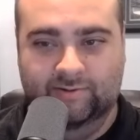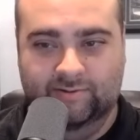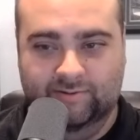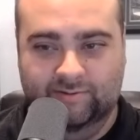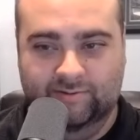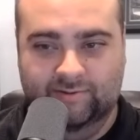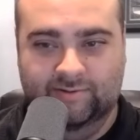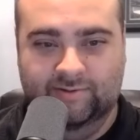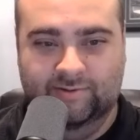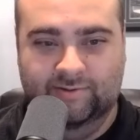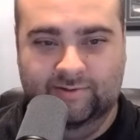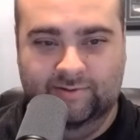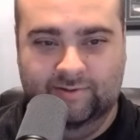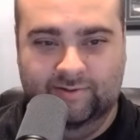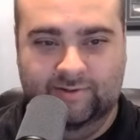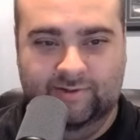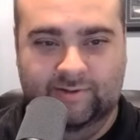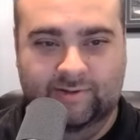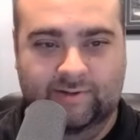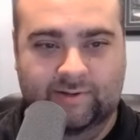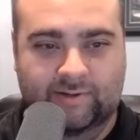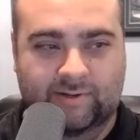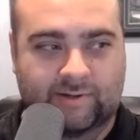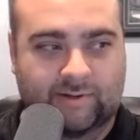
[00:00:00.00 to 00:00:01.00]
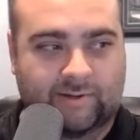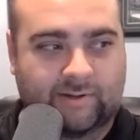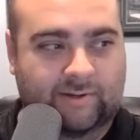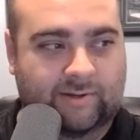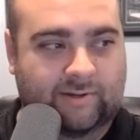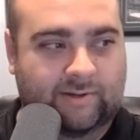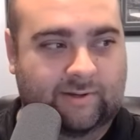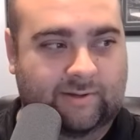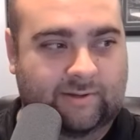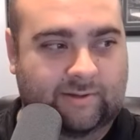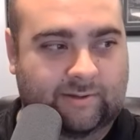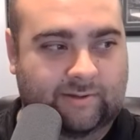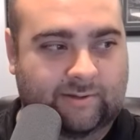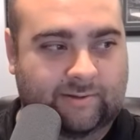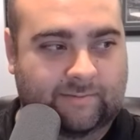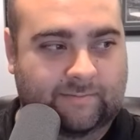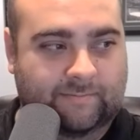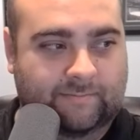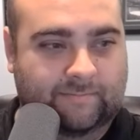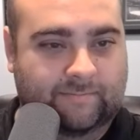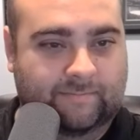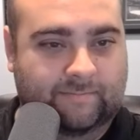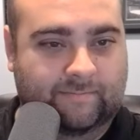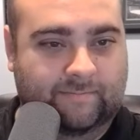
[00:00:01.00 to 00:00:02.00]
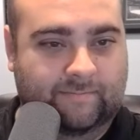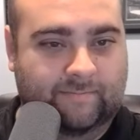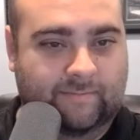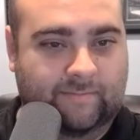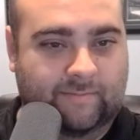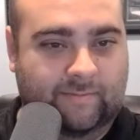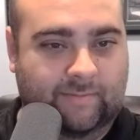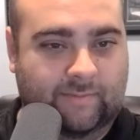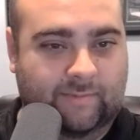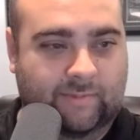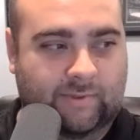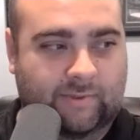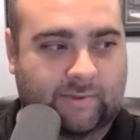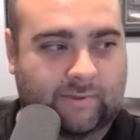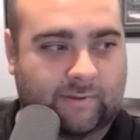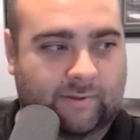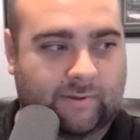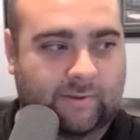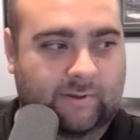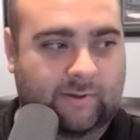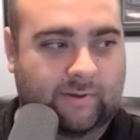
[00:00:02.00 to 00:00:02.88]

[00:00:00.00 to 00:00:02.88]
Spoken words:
No words are spoken by the person on screen.